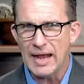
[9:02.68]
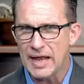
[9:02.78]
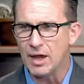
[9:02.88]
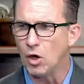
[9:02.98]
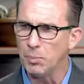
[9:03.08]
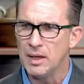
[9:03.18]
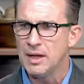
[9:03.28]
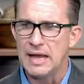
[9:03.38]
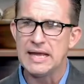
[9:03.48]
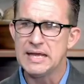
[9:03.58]
help.
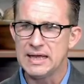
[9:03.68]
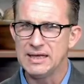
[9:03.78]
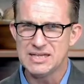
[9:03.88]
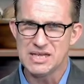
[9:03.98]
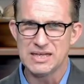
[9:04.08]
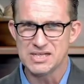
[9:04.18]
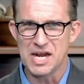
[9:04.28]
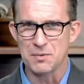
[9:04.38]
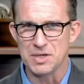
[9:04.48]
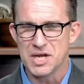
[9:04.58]
He, and listen to this
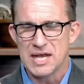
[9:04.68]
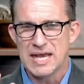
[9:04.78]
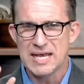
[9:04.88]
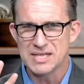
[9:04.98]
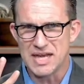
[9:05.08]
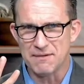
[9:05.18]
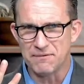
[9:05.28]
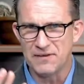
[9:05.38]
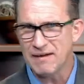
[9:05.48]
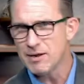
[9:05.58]
language, He is a
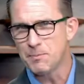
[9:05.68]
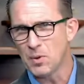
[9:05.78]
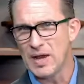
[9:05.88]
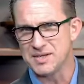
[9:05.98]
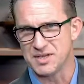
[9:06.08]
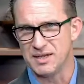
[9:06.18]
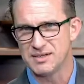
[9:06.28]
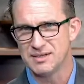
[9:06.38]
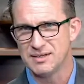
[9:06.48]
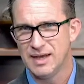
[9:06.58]
very
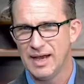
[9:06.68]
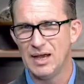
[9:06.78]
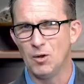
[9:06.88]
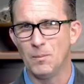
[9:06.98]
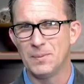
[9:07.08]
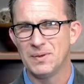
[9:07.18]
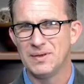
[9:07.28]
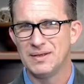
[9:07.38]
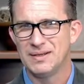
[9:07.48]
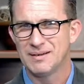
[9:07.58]
present help.
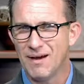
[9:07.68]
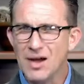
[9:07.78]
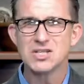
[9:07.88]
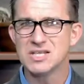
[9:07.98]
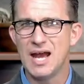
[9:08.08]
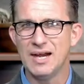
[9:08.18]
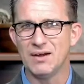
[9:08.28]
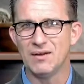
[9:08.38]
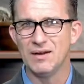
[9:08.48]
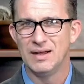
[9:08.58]
God's
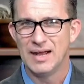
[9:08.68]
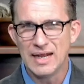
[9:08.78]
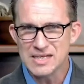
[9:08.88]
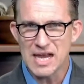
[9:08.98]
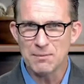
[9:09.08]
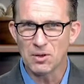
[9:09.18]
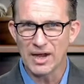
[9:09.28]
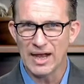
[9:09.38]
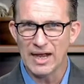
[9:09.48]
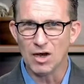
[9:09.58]
there. He's able to
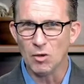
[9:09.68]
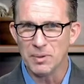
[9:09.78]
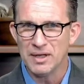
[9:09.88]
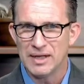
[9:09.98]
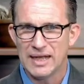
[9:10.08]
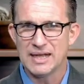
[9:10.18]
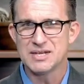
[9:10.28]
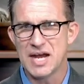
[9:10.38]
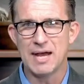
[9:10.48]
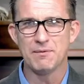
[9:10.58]
help in
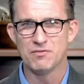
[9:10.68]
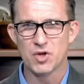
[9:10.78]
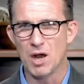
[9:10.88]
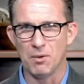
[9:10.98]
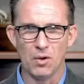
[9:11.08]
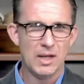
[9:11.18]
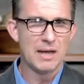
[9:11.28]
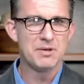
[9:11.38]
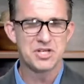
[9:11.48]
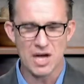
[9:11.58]
time of trouble.
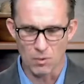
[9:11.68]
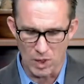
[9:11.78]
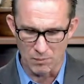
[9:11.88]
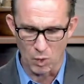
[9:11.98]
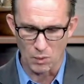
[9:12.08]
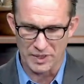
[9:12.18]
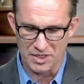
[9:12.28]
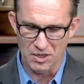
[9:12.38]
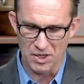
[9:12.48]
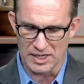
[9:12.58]
Let me share one more with
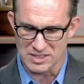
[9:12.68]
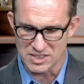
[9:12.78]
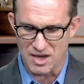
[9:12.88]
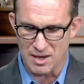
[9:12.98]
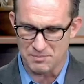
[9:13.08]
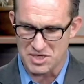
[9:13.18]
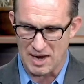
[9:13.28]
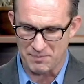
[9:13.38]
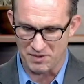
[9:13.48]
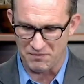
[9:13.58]
you. Look at Psalm chapter